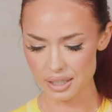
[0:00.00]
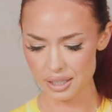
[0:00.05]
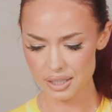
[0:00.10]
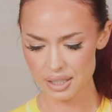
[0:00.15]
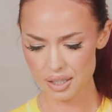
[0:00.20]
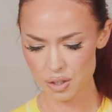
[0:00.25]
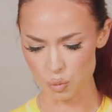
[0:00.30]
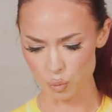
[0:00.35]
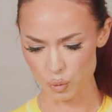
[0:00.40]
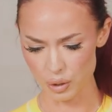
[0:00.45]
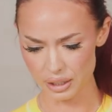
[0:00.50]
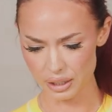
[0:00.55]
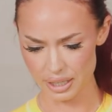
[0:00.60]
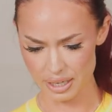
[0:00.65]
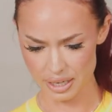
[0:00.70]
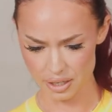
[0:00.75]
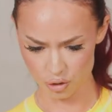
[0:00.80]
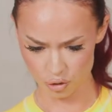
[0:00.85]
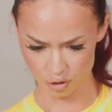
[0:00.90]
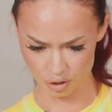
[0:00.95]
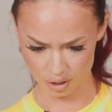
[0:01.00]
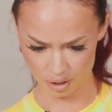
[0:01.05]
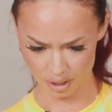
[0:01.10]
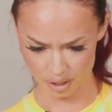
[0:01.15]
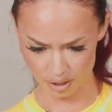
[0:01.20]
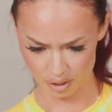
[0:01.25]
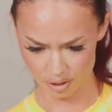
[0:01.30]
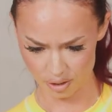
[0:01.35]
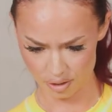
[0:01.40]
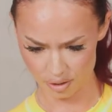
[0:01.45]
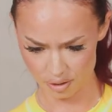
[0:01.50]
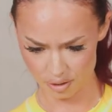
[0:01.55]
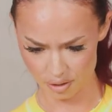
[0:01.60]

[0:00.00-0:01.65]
This is really interesting.